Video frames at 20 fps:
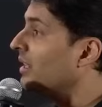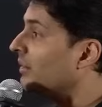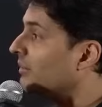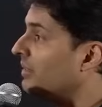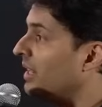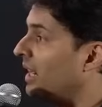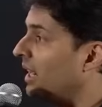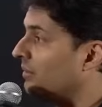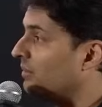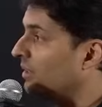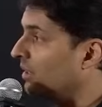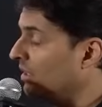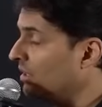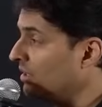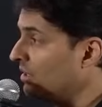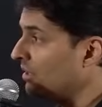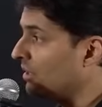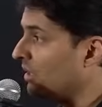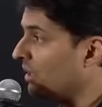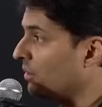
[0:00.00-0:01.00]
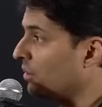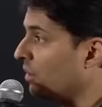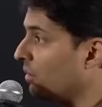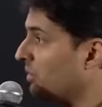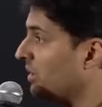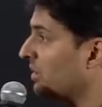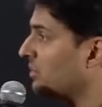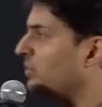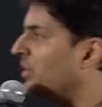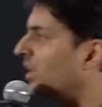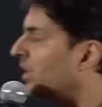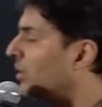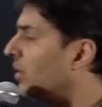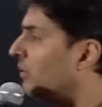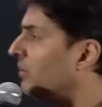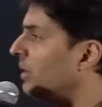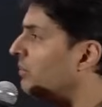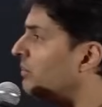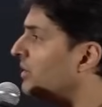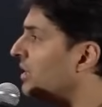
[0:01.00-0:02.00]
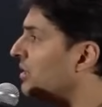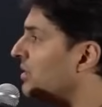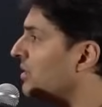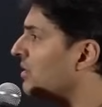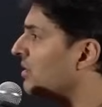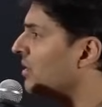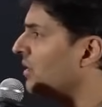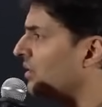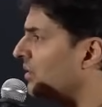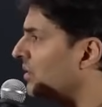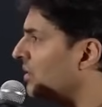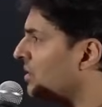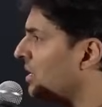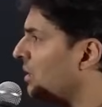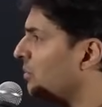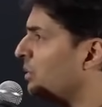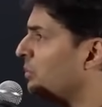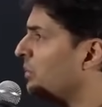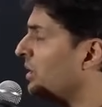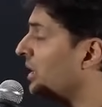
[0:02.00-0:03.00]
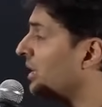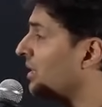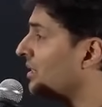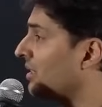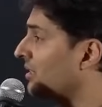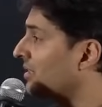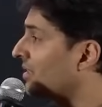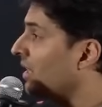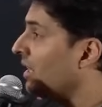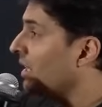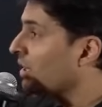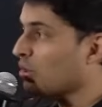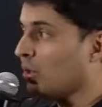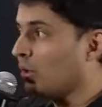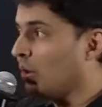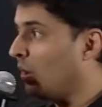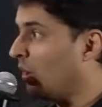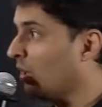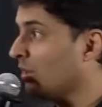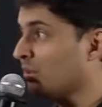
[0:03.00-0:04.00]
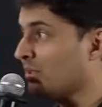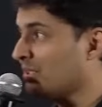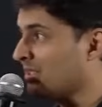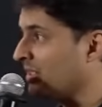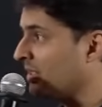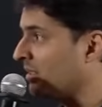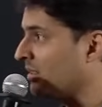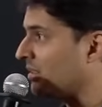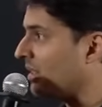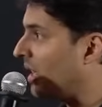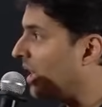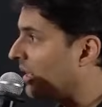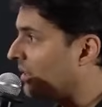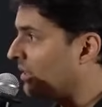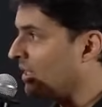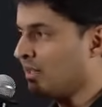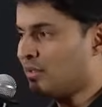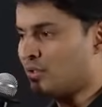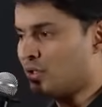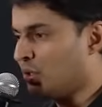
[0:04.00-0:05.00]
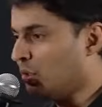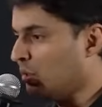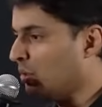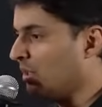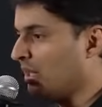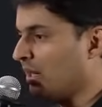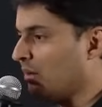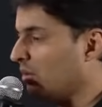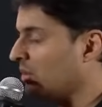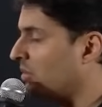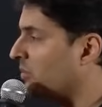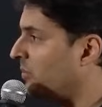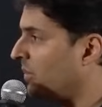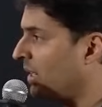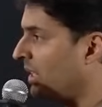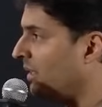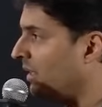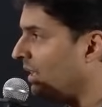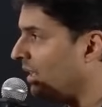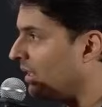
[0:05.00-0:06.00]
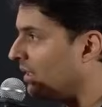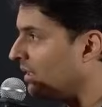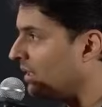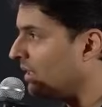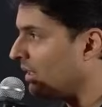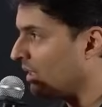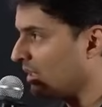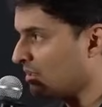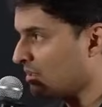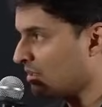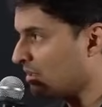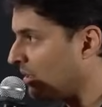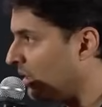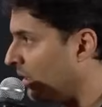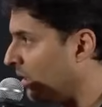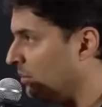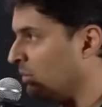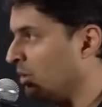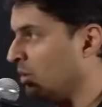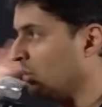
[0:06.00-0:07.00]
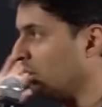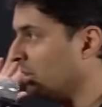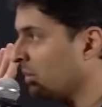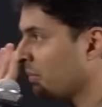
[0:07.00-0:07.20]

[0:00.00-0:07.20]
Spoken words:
we have the digital copies, be it of MTG Sir, Disha Publications. So all those things are there, so you don't have to spend any extra amount.